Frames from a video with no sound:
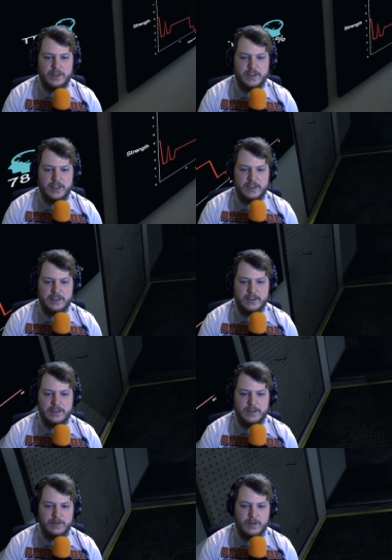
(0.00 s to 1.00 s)
says
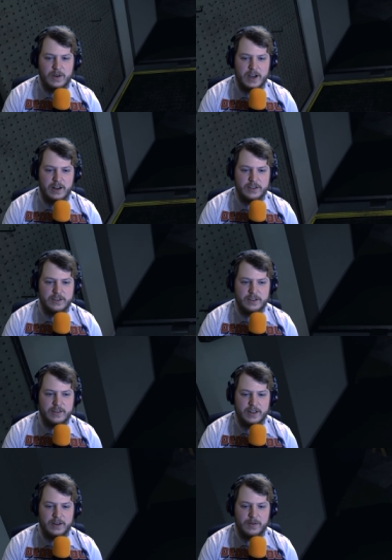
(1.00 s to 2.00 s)
quite a lot of stuff. I
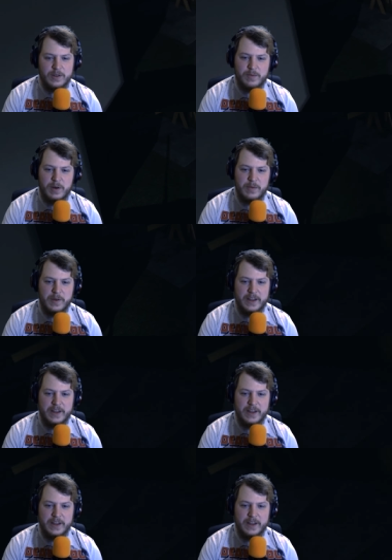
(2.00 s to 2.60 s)
don't know what was the problem with